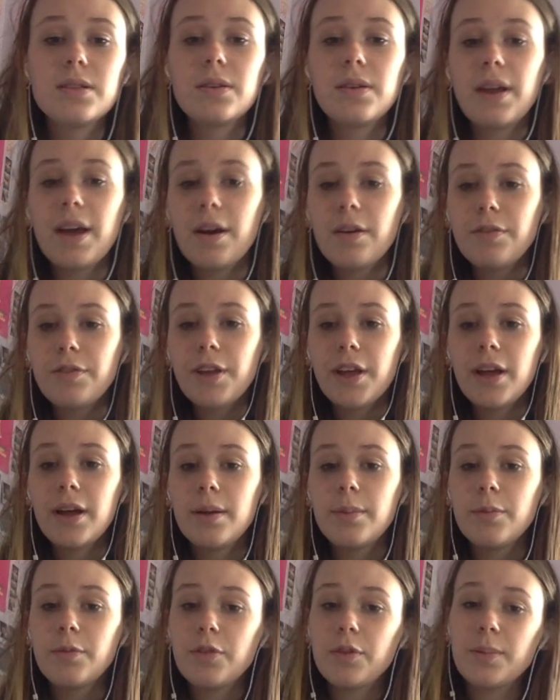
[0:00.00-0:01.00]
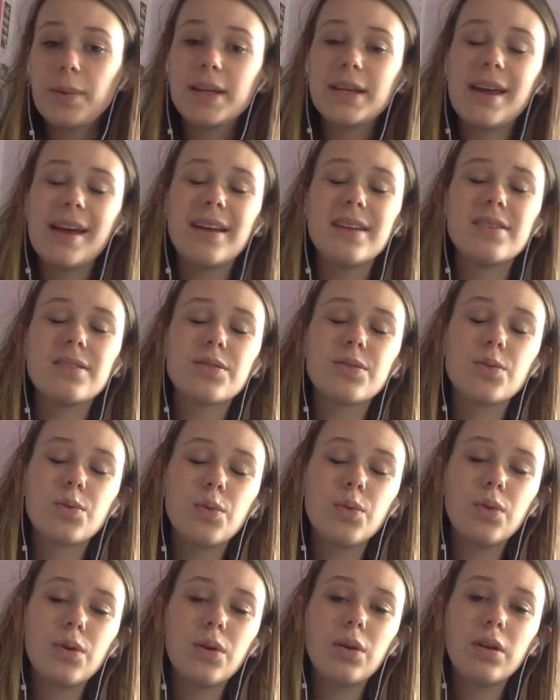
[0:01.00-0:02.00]
So now, fam, for my day at
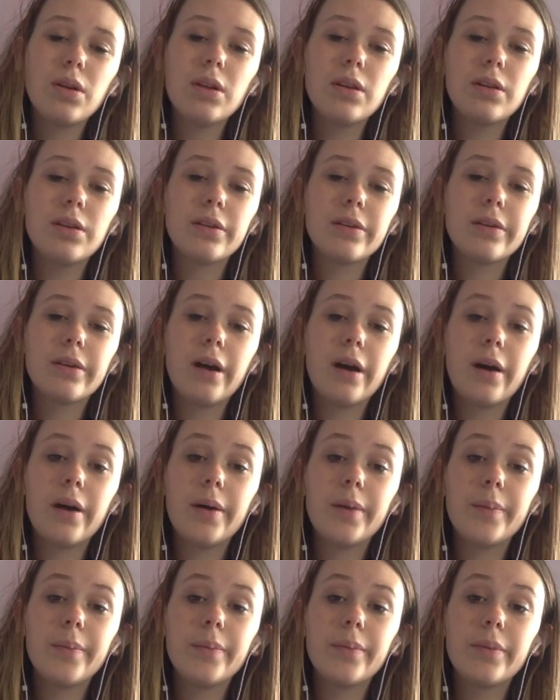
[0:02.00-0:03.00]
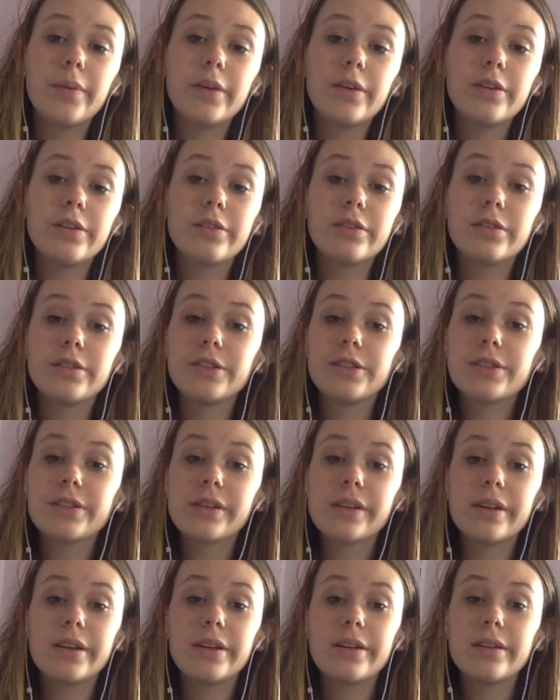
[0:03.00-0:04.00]
school, you're
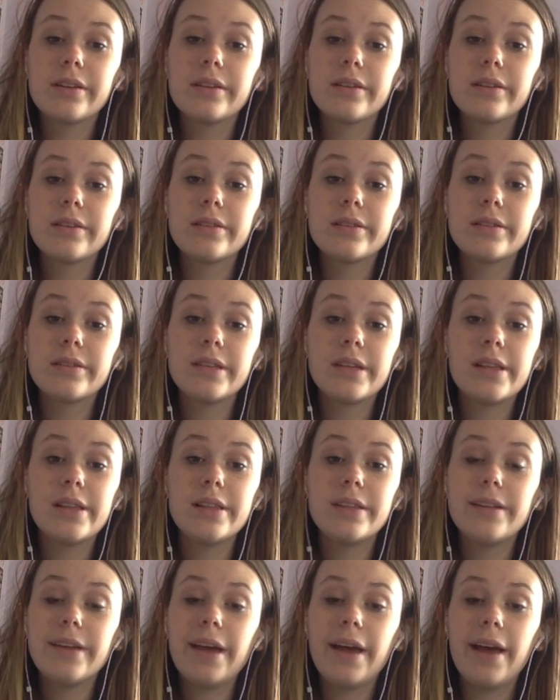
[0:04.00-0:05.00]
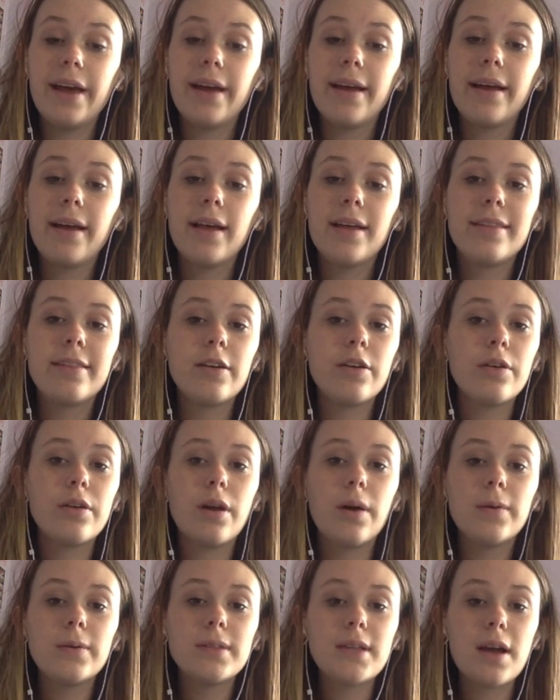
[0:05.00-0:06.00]
just gonna see the day. There
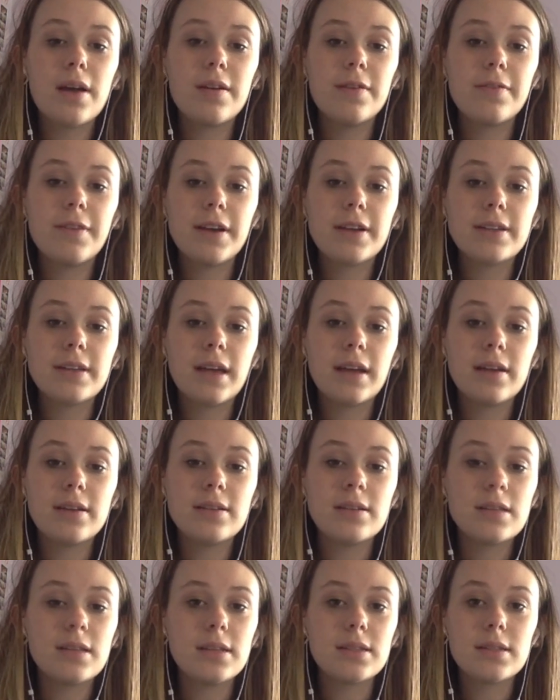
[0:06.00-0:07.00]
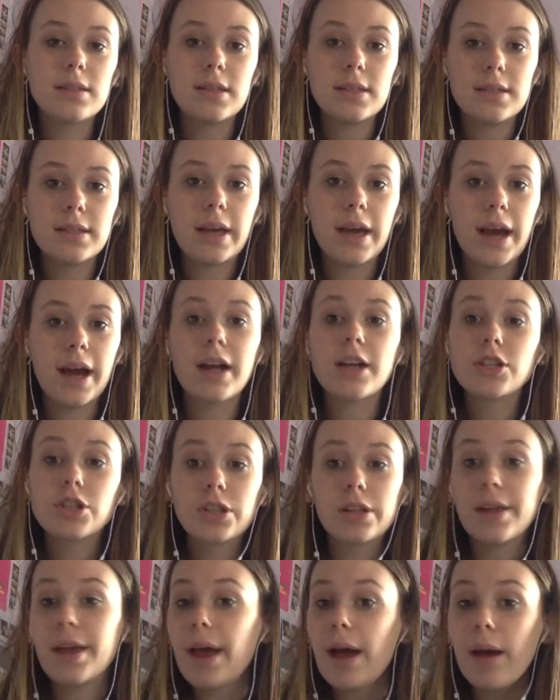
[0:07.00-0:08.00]
are no sound effects added to this. This
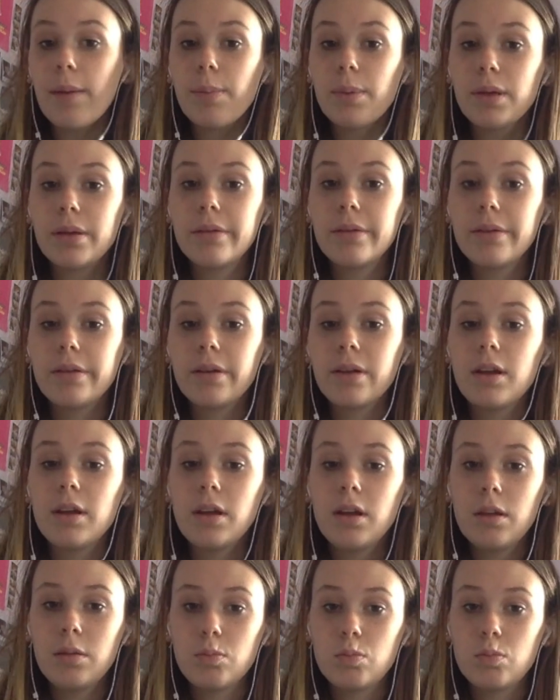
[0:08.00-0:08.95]
actually happened.